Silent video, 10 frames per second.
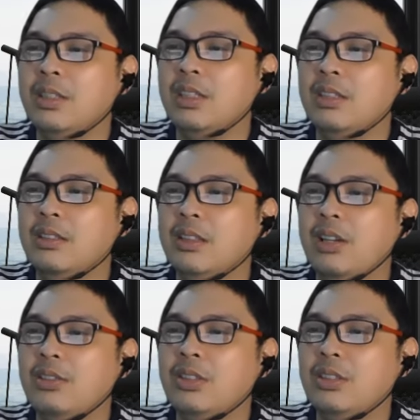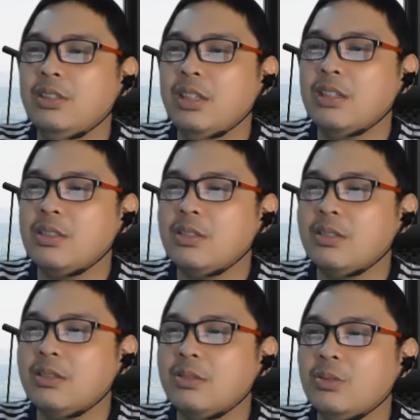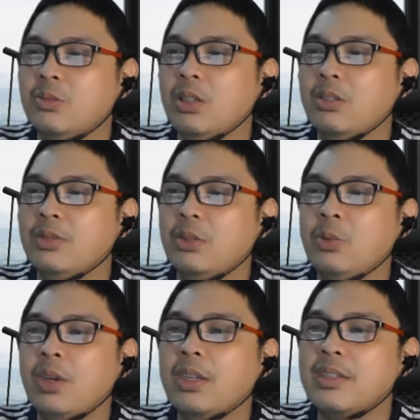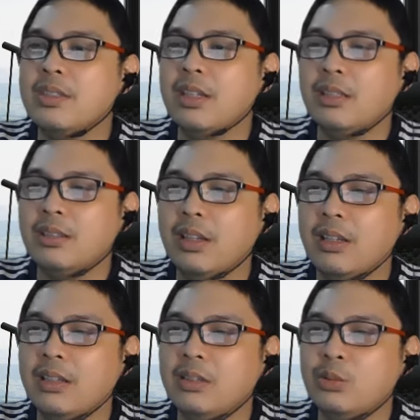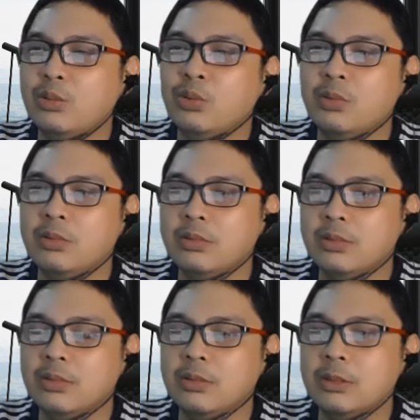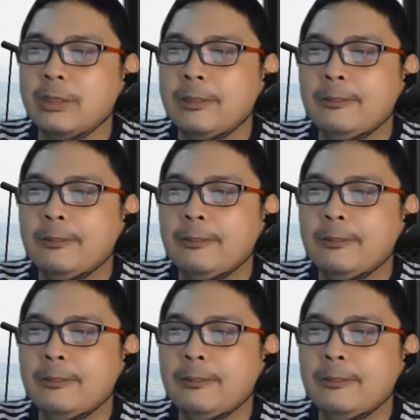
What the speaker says: And I think that's one of the ways that I can do, you know,